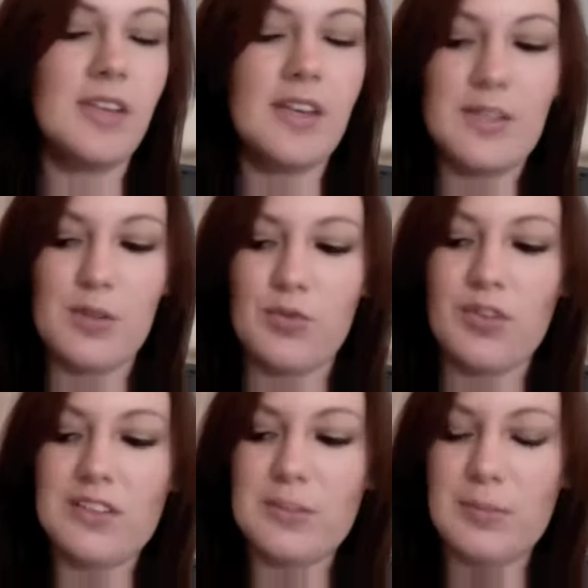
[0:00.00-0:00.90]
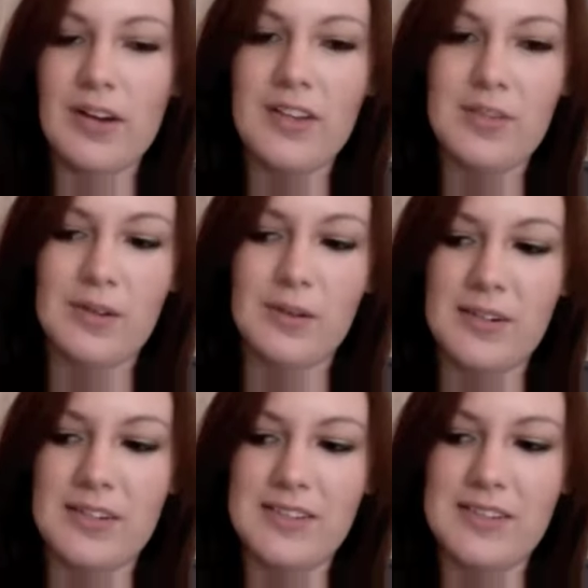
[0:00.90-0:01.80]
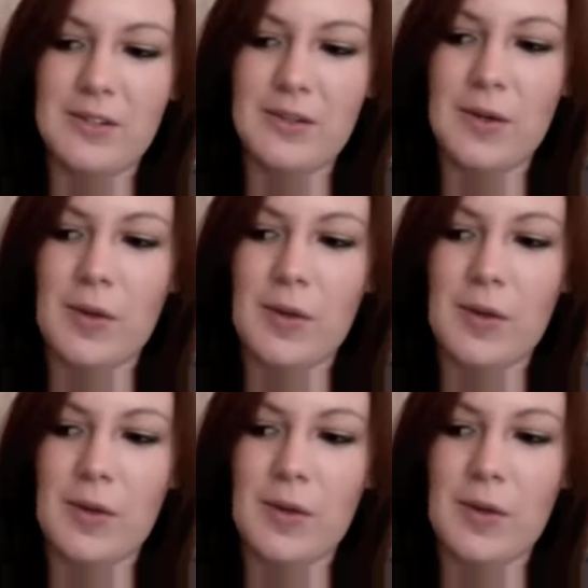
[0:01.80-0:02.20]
So I was really surprised when I went into